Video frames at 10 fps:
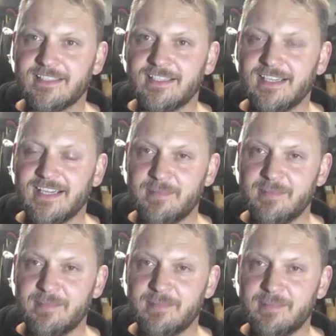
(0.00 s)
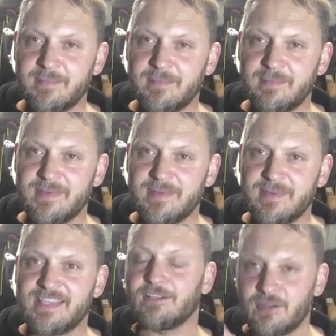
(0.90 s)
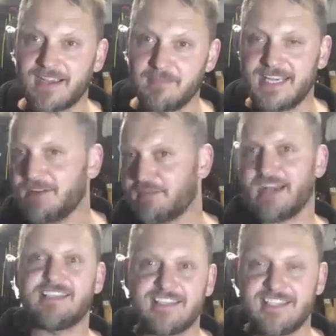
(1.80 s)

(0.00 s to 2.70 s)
and my dad looking back at me, and he's fighting tears off.